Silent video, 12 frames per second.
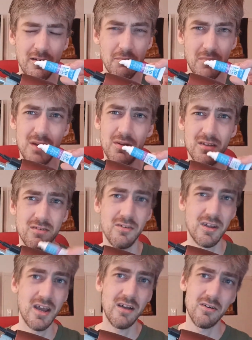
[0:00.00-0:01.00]
Maybe it's
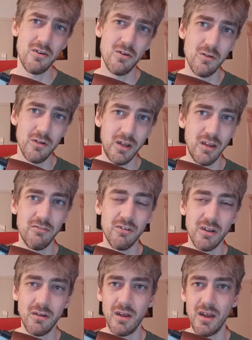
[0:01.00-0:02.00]
all the alcohol and the
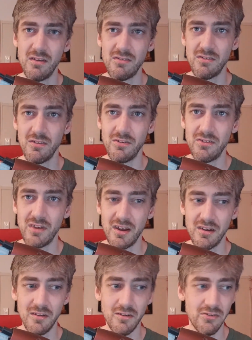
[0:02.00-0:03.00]
freaking estyl
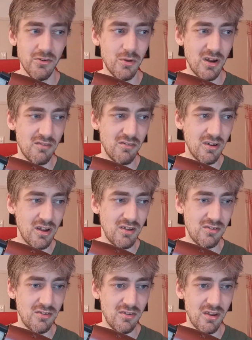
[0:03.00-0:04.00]
acetals or whatever.
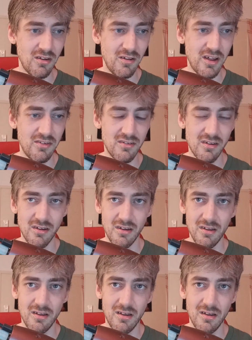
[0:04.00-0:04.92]
Acetyl ester.